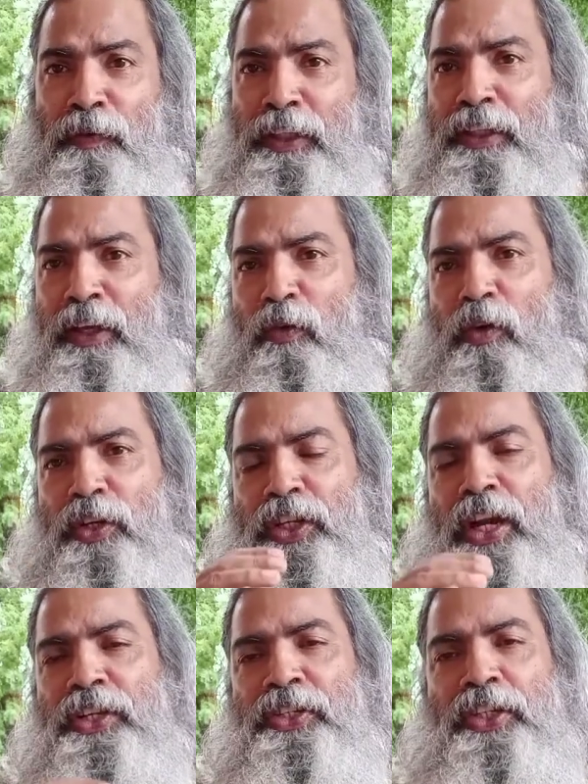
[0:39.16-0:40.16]
with the
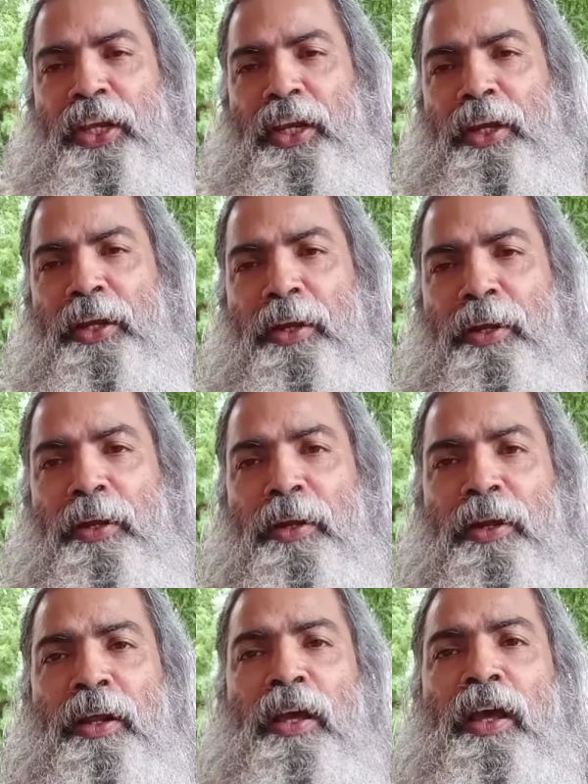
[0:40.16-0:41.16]
original sin,
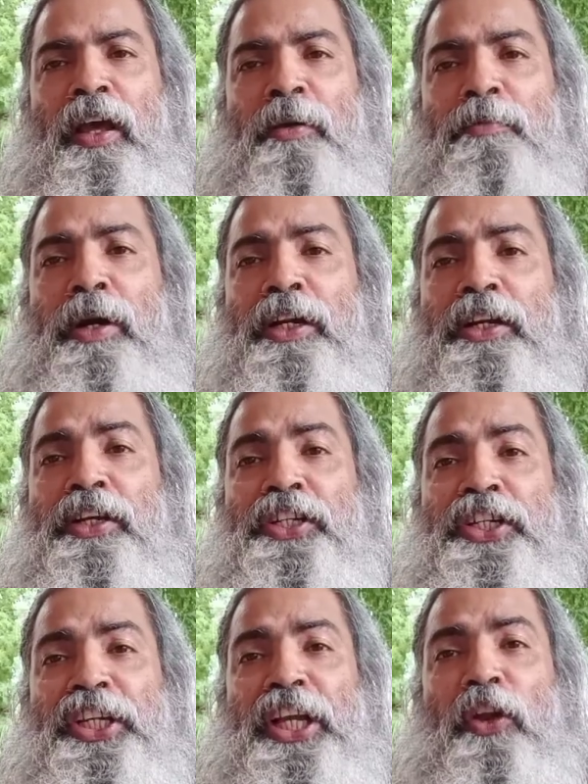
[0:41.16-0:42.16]
but
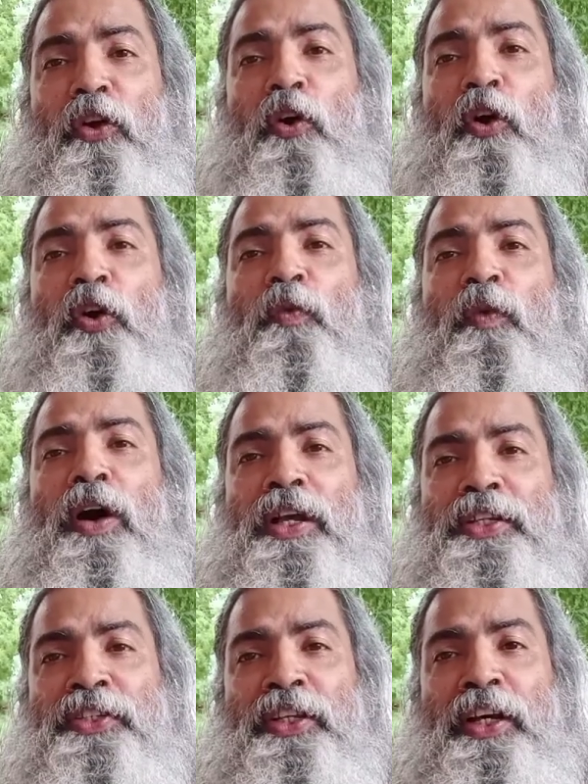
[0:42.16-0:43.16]
she alone
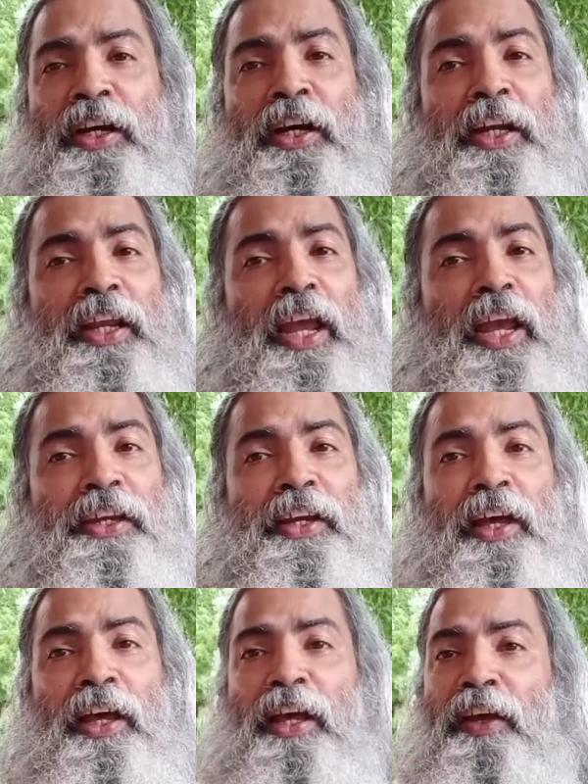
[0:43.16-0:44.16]
was
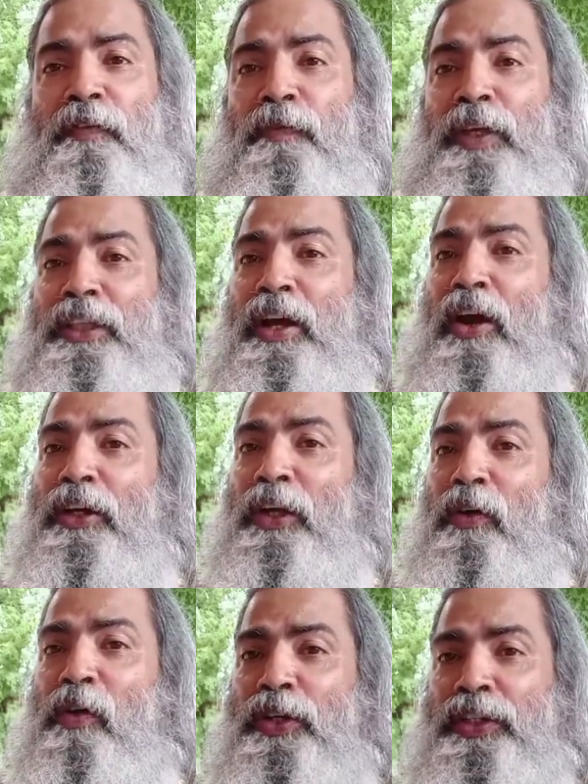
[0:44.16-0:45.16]
created without
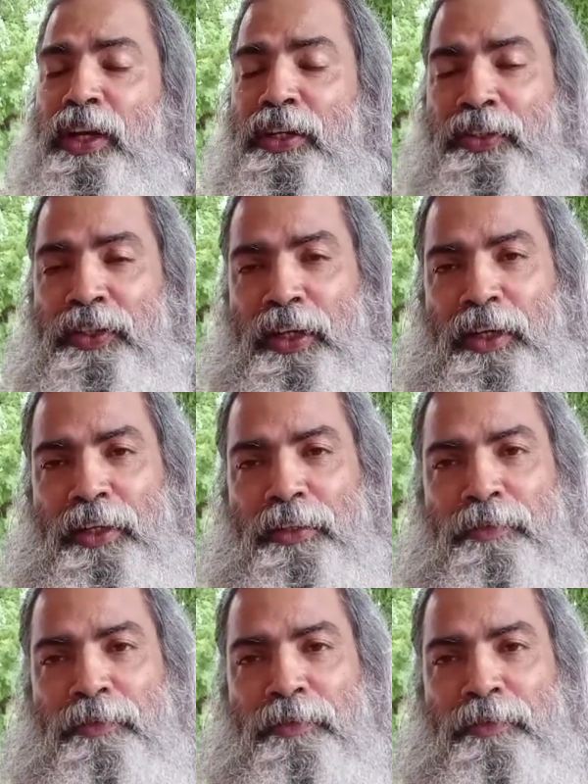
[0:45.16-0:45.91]
the original sin.